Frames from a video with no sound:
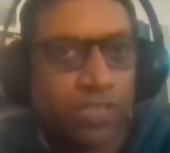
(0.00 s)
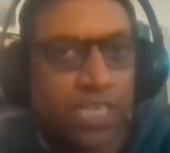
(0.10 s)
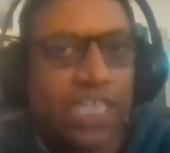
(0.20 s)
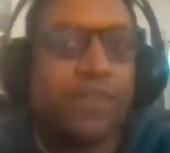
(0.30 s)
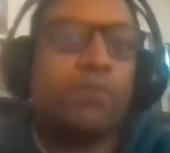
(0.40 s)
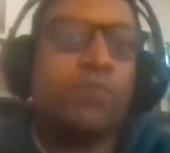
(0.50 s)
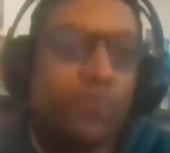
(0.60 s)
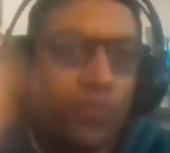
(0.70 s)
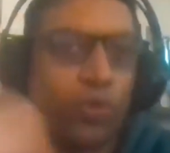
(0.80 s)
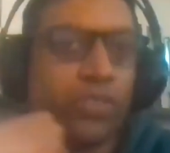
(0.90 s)
that even
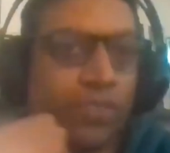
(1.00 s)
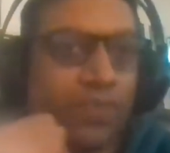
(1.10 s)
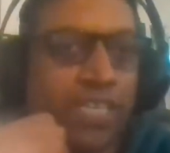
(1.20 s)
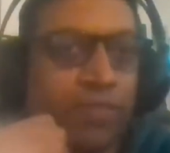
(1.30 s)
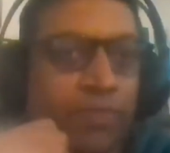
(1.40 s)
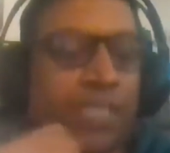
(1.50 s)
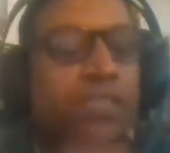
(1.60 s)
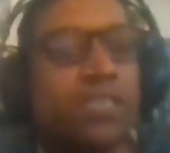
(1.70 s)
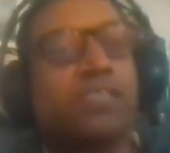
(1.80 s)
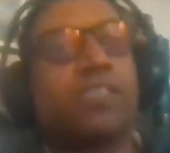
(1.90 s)
before the divine
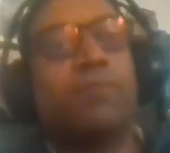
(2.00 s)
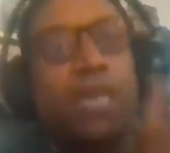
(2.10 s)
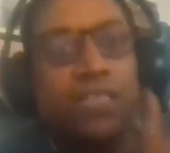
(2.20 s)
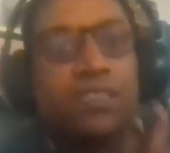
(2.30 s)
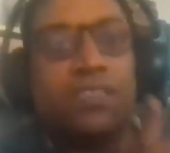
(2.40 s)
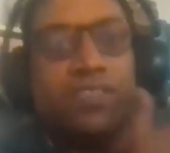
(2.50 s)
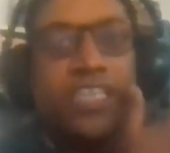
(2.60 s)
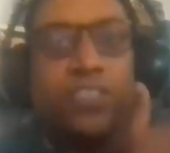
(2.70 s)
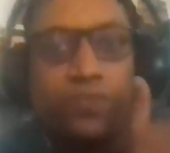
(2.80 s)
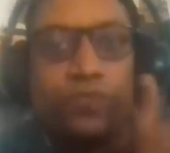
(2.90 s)
being, there is some other
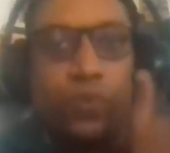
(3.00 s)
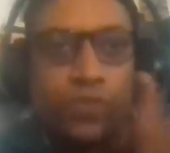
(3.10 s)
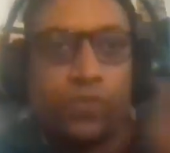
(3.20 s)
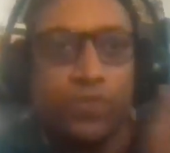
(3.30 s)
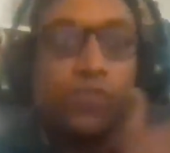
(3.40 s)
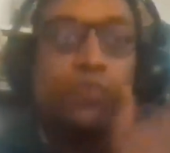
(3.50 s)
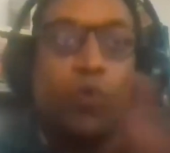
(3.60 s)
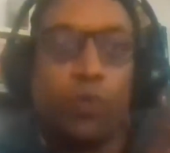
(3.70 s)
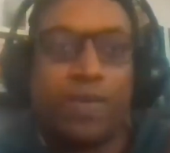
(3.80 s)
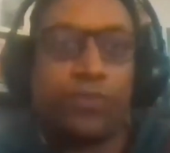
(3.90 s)
greater force which is
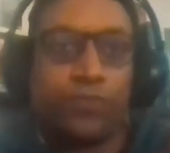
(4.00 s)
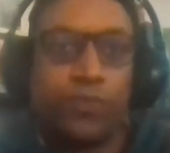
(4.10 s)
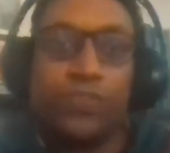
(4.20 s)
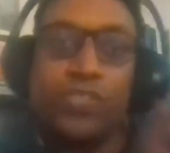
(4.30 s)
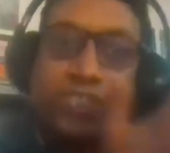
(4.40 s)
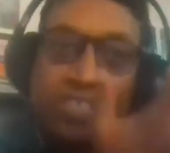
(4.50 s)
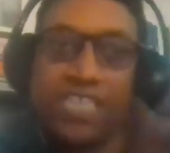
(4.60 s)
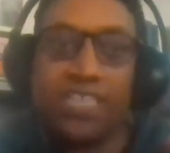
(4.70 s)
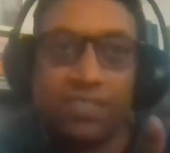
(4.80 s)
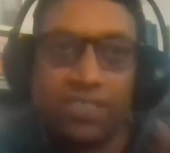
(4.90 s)
more powerful, which has
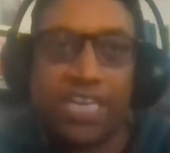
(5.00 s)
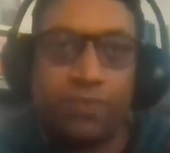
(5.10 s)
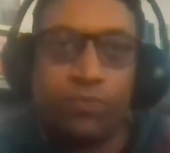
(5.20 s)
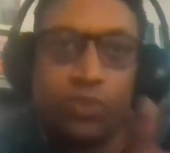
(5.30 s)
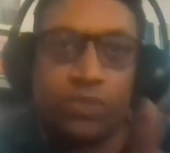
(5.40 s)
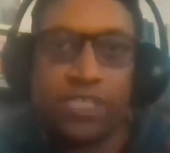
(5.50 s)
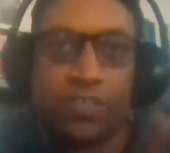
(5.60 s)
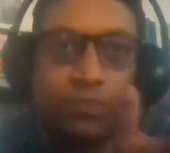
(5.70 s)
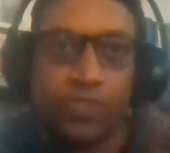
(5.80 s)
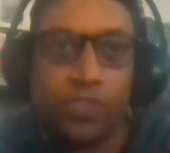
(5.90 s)
created the guidebook or the
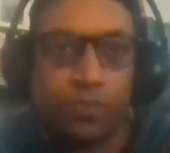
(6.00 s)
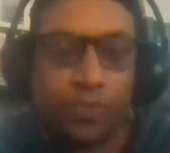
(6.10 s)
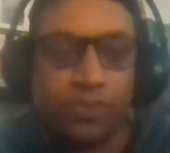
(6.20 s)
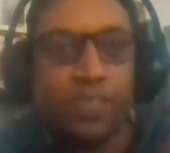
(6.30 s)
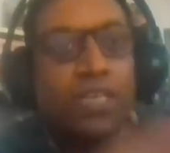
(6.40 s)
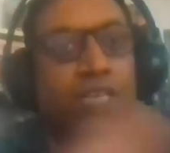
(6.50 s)
set of principles